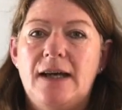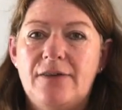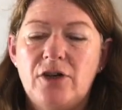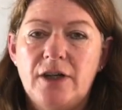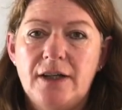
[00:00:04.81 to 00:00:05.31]
I've
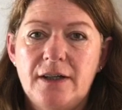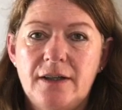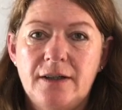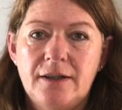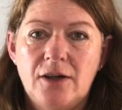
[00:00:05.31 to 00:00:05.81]
got a
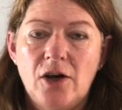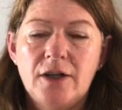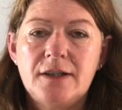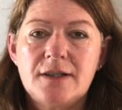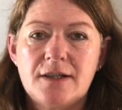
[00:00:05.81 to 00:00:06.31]

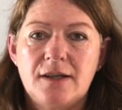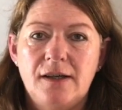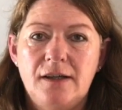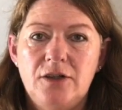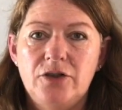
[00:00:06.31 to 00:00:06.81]
aunt
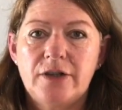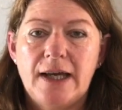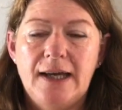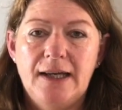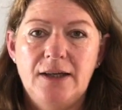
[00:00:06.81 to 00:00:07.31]
in the
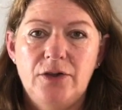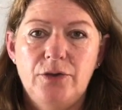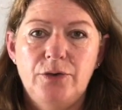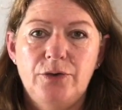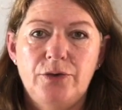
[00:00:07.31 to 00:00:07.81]
UK
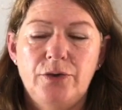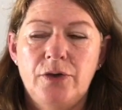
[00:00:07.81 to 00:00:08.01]
who